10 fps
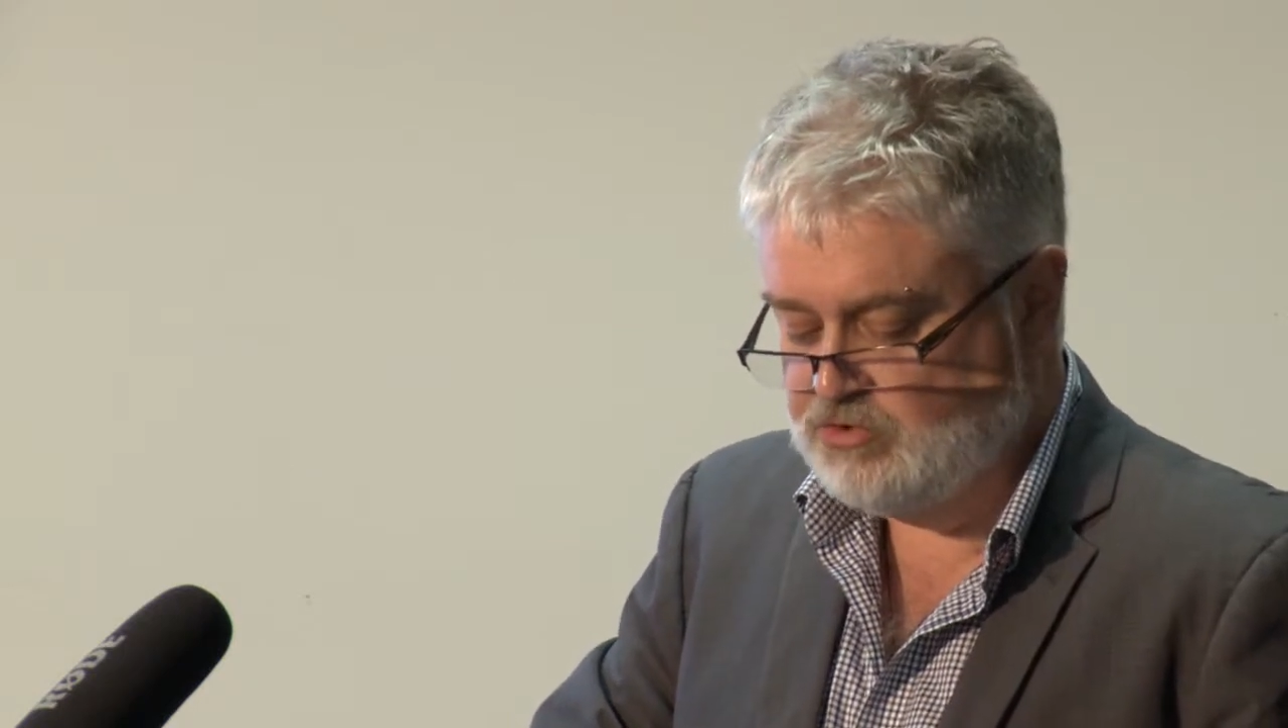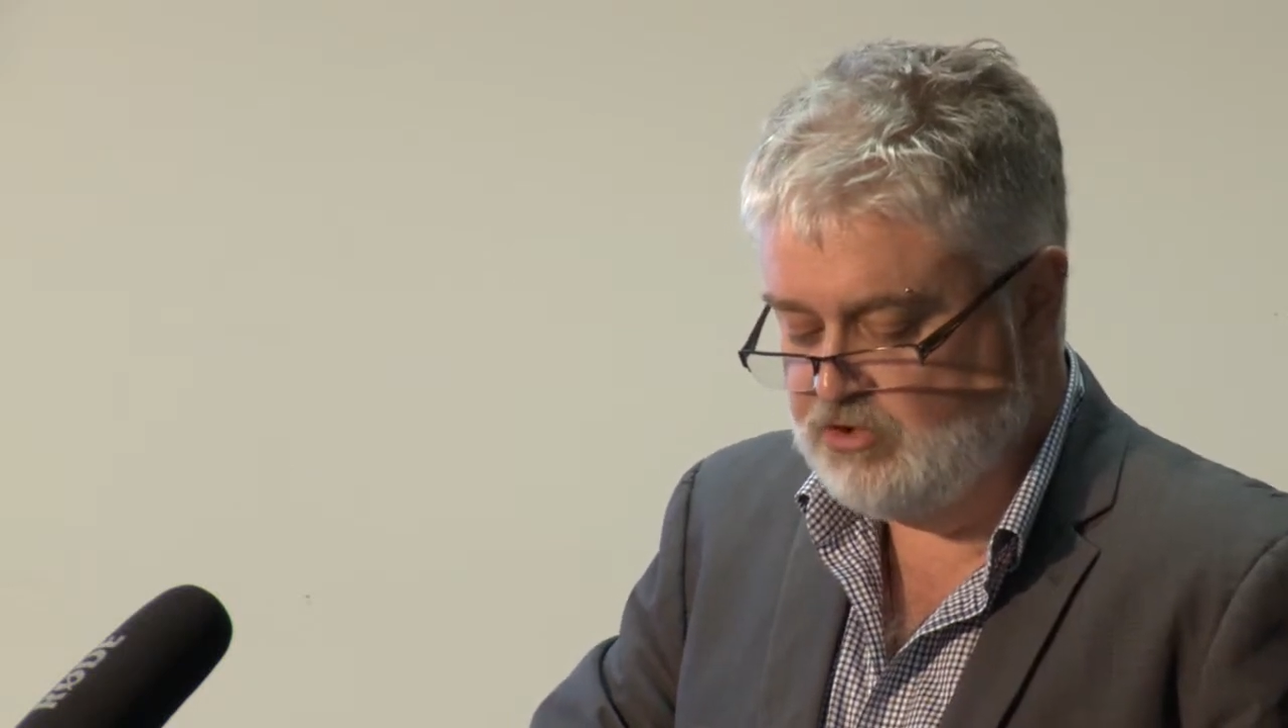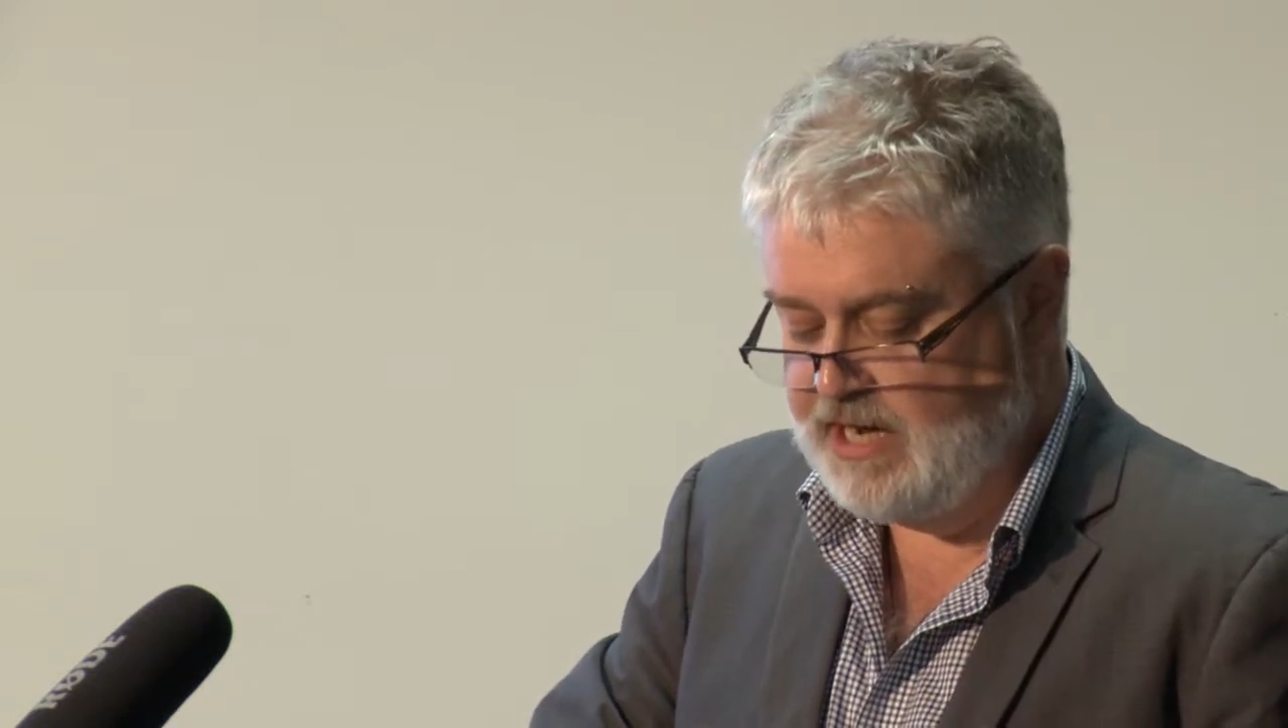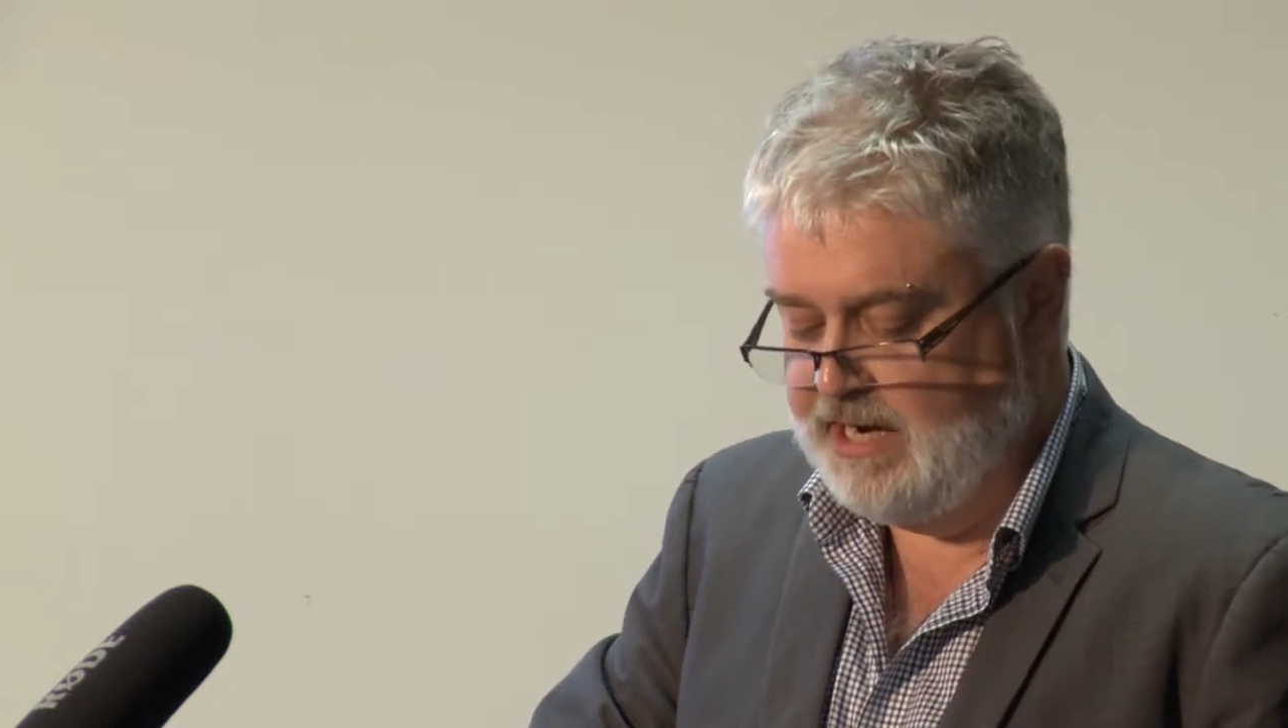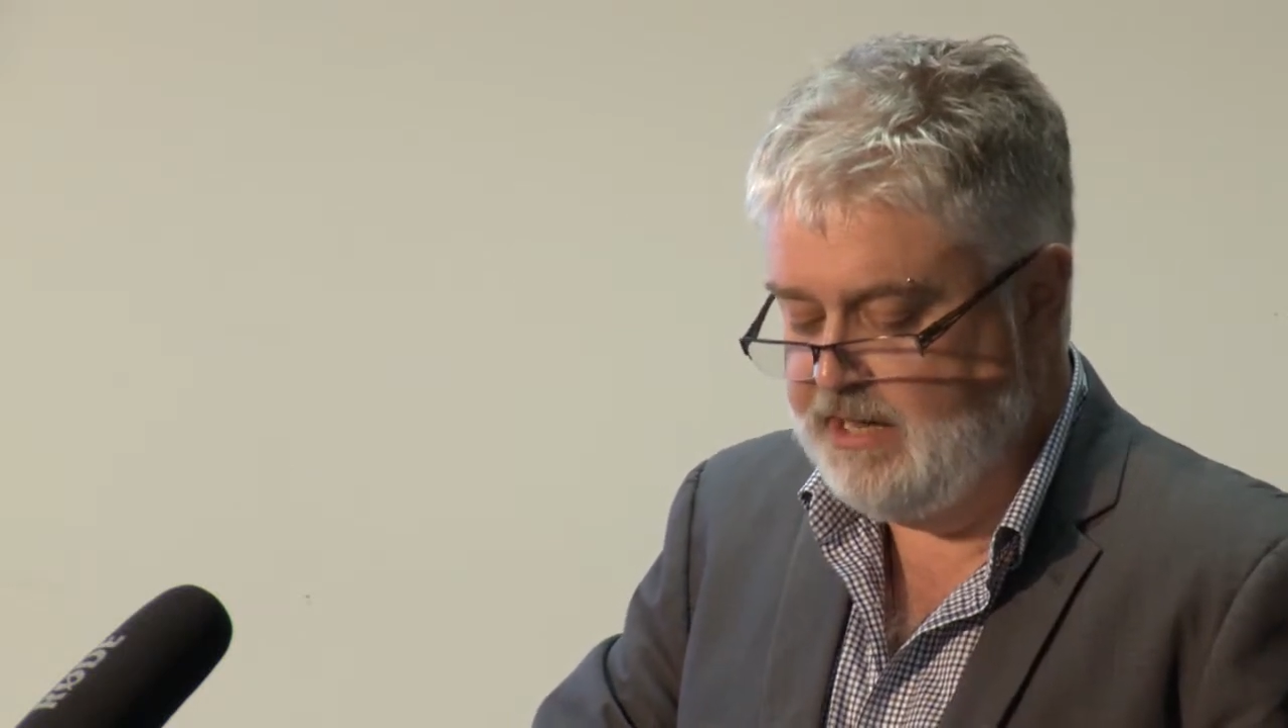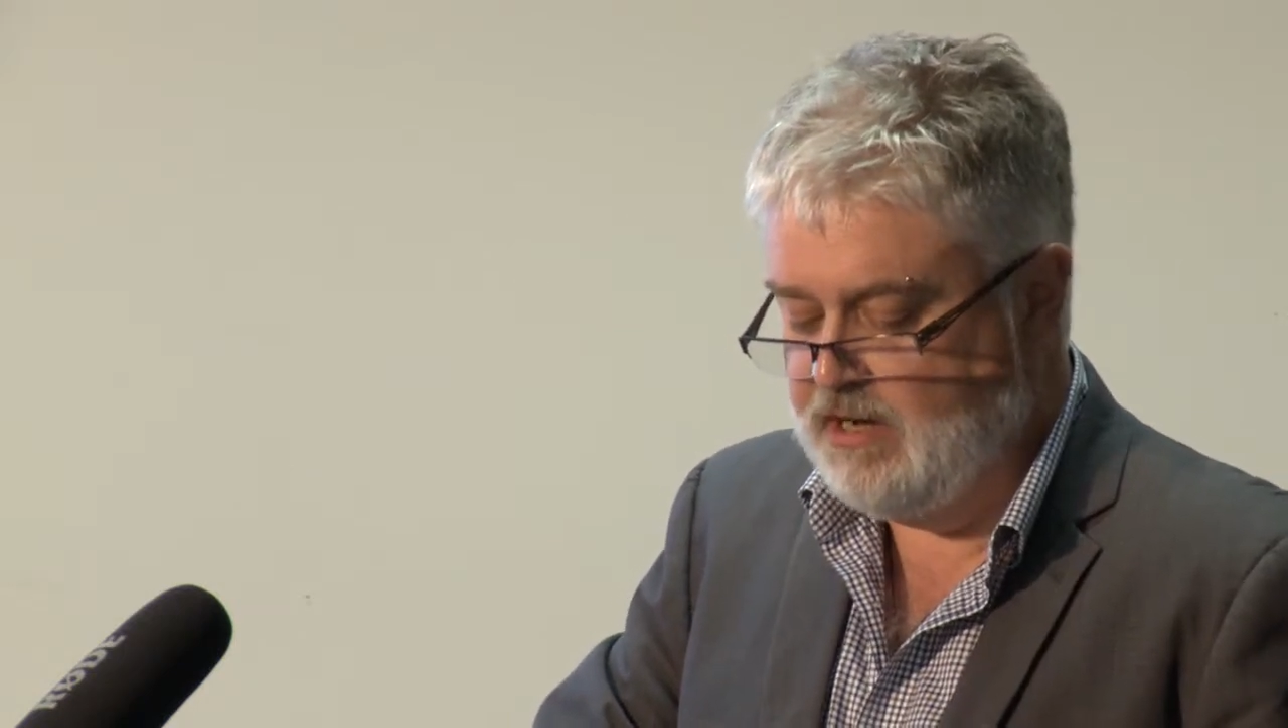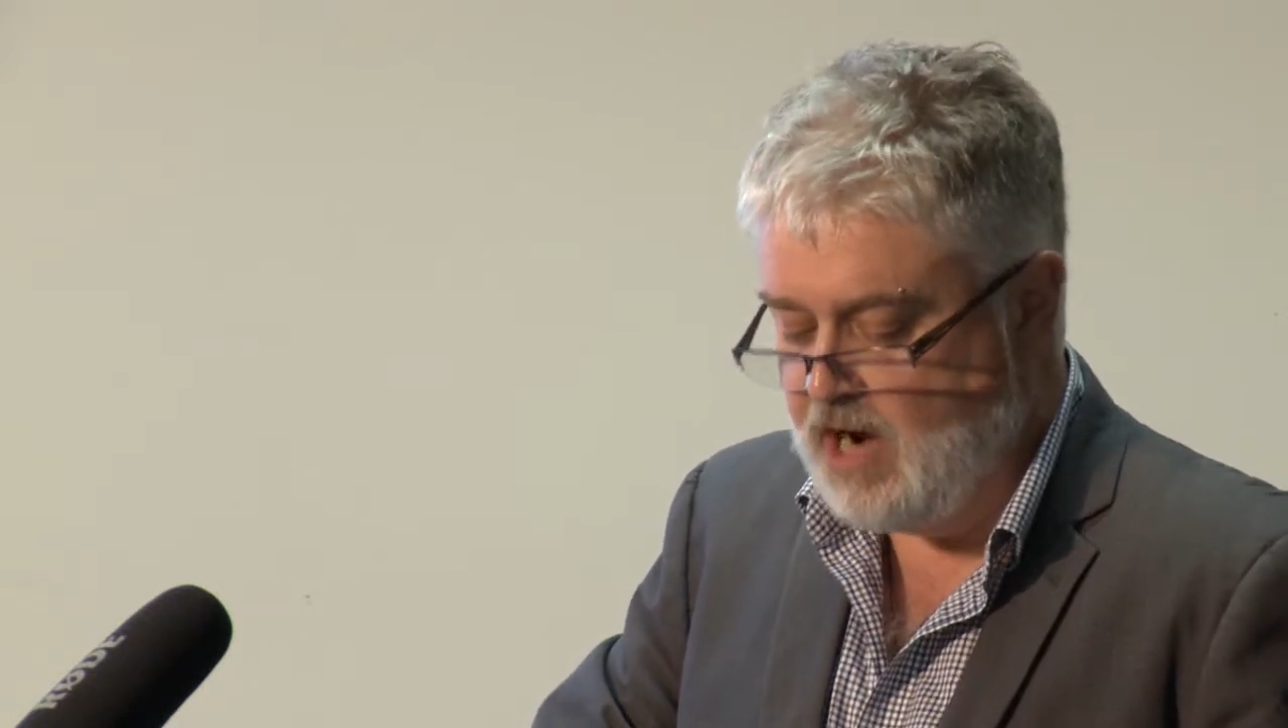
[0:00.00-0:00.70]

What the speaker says: training,